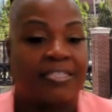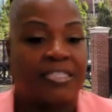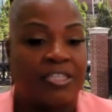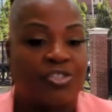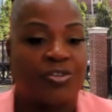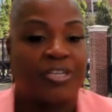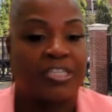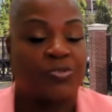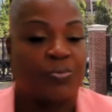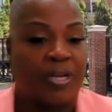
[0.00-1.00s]
center
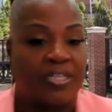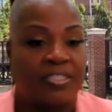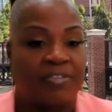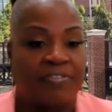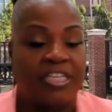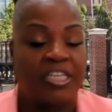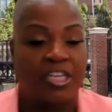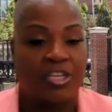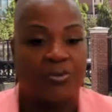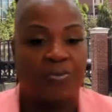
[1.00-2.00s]
is relatively
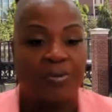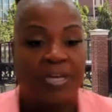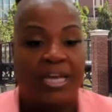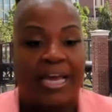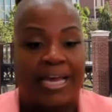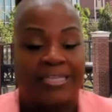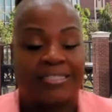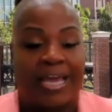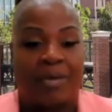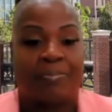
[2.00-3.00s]
new, as
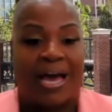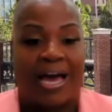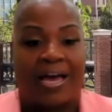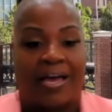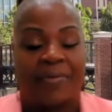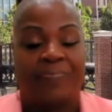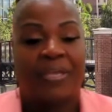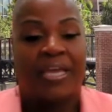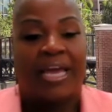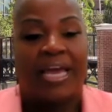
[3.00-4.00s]
am I.
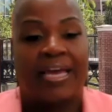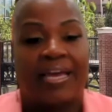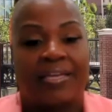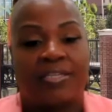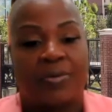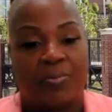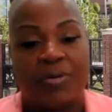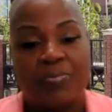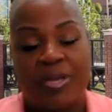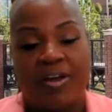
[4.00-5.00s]
And
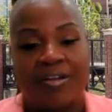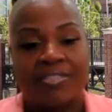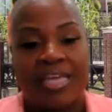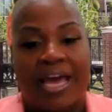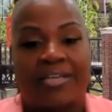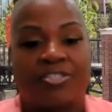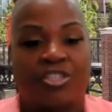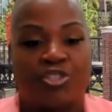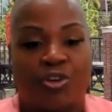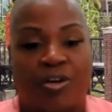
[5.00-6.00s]
what we are tasked
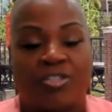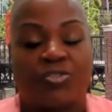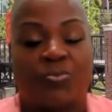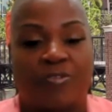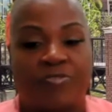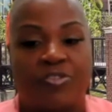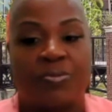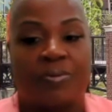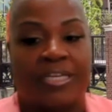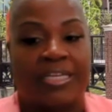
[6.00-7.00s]
and charged with
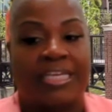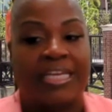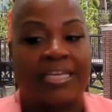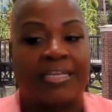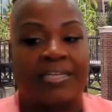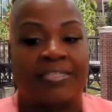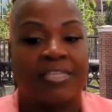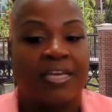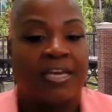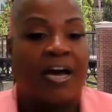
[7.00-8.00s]
doing is
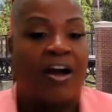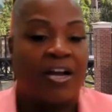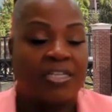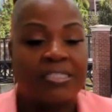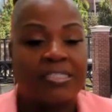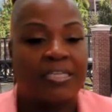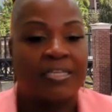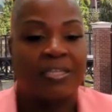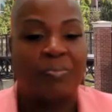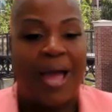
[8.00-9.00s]

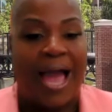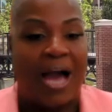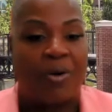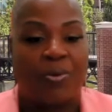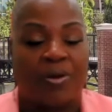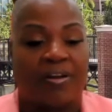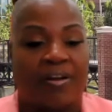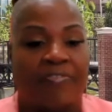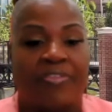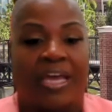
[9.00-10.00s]
harnessing the power
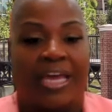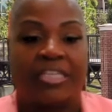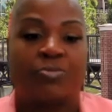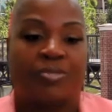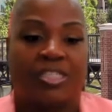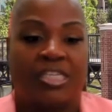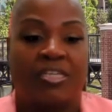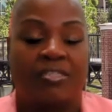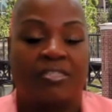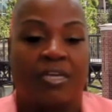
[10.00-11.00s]
of the
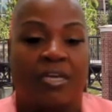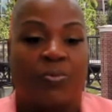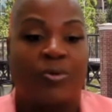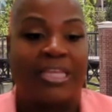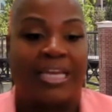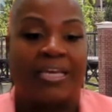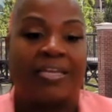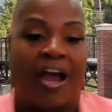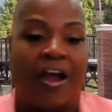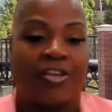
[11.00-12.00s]
expertise within
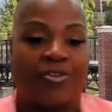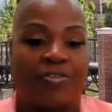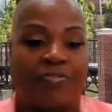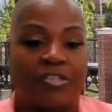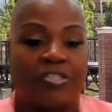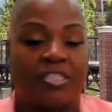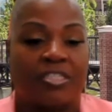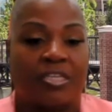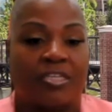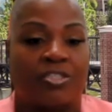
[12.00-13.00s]
our
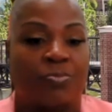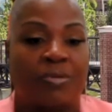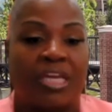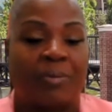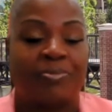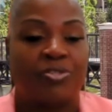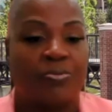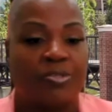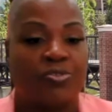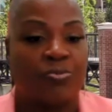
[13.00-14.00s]
university to be able
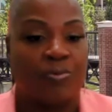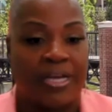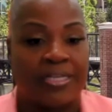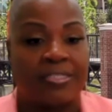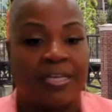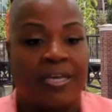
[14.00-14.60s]
to address